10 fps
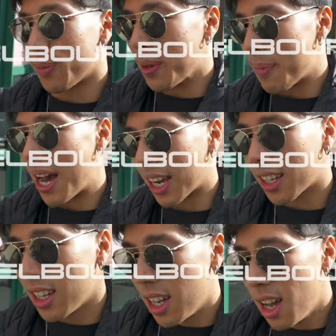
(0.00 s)
to be back.
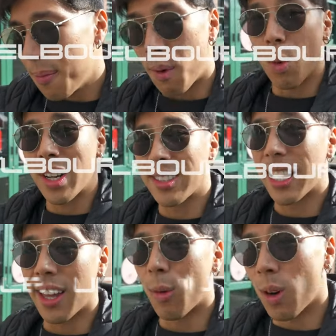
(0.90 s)
But what a day
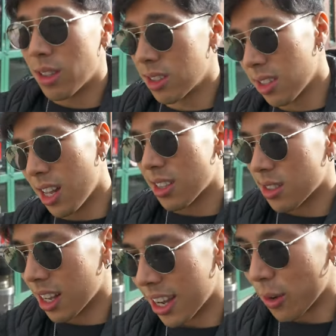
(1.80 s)
that was last
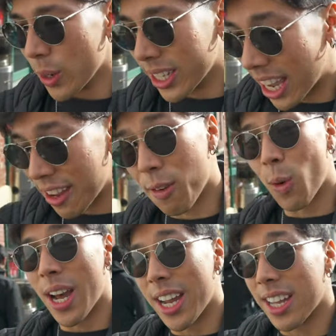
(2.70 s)
night. We gave
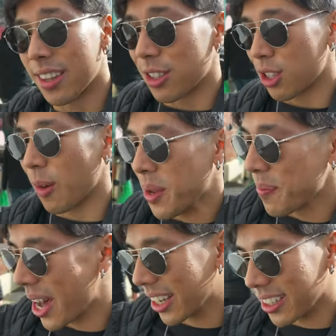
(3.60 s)
away the Tommi
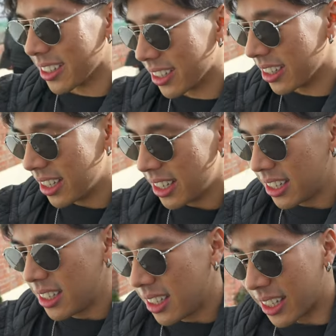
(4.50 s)
Makinen.
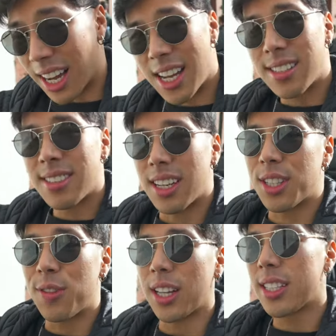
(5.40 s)
Guys,
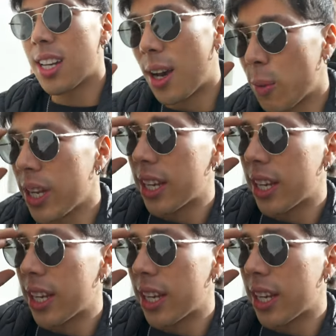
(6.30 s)
it's finally time we